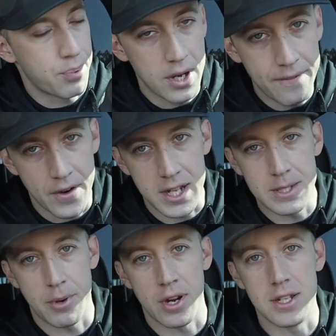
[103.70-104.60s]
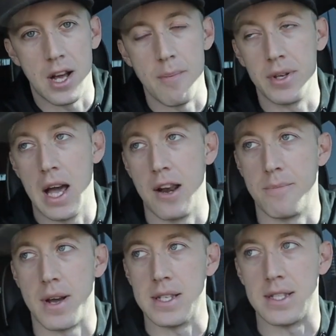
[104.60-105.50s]
a pretty funny experience hopping out
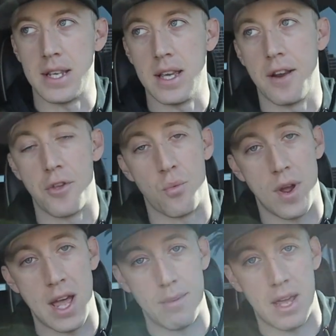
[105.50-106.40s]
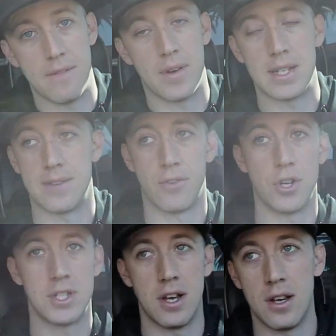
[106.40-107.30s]
of my Z into the Ram and vice
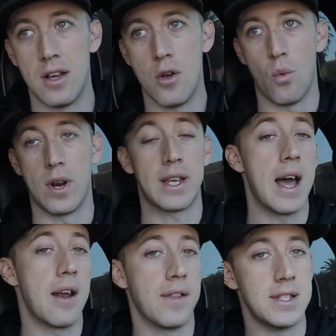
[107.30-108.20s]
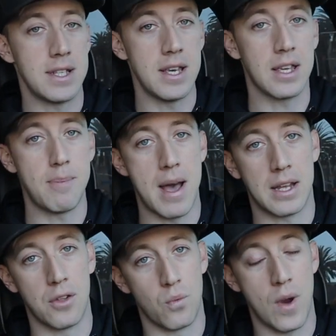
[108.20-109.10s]
versa. When I get out of the Z and get
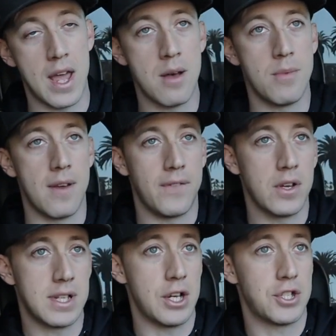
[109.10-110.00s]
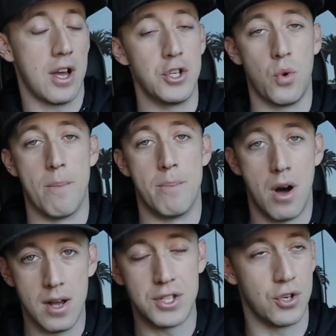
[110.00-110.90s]
back in the Ram, it feels like I just got into a
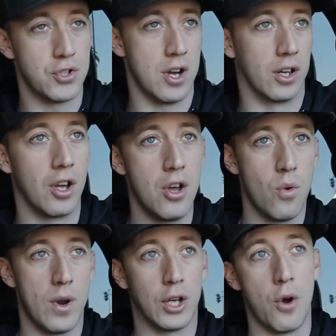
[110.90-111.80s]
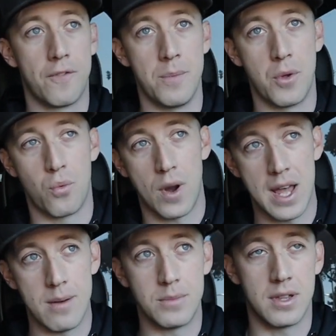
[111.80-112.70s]
monster truck. When I go from the
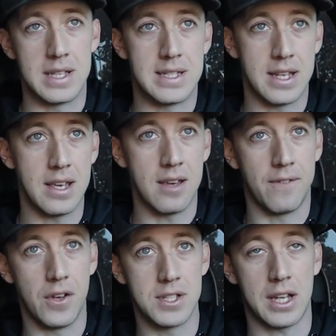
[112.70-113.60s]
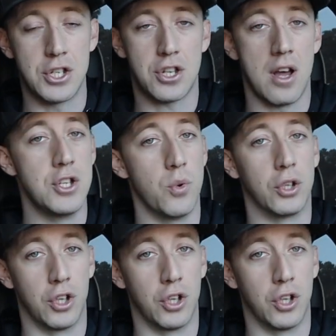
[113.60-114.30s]
Ram to the Z, it feels like I just got into a